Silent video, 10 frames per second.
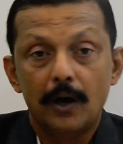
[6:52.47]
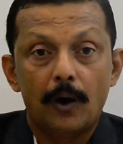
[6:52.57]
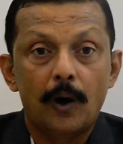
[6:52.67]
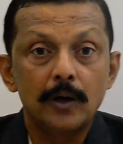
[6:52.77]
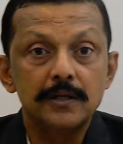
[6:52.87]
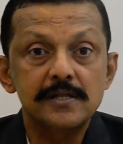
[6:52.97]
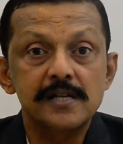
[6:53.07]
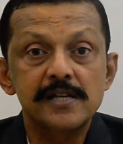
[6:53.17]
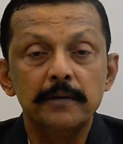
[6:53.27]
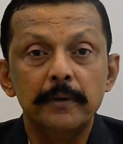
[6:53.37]
on the
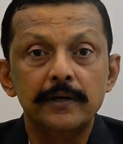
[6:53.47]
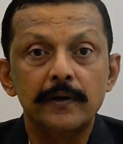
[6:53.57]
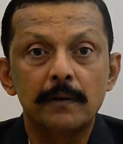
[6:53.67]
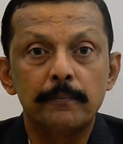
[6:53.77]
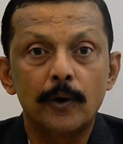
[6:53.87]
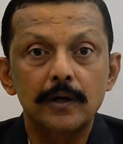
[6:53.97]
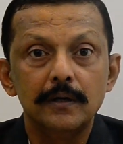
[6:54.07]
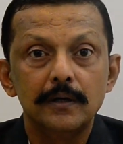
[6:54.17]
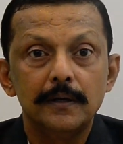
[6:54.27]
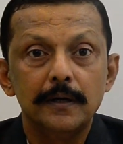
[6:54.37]
sustainability report,
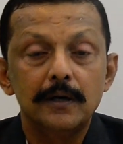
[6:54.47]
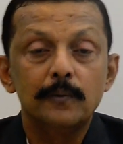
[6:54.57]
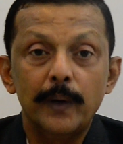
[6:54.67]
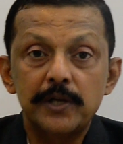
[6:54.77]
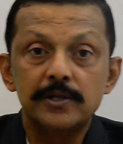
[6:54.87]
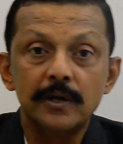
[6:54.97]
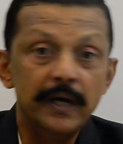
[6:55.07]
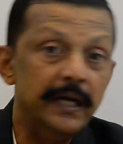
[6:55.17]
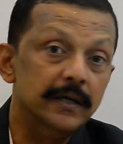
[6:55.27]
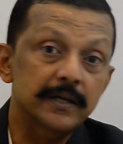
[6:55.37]
which the
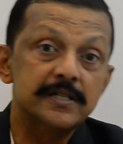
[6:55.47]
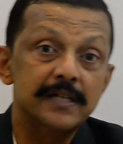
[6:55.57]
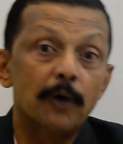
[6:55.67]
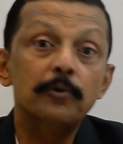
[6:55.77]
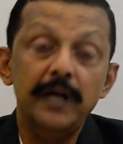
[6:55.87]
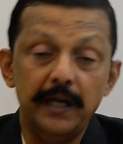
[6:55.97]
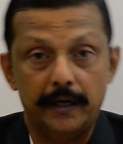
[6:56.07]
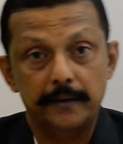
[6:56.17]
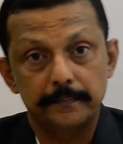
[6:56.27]
reader is now reading?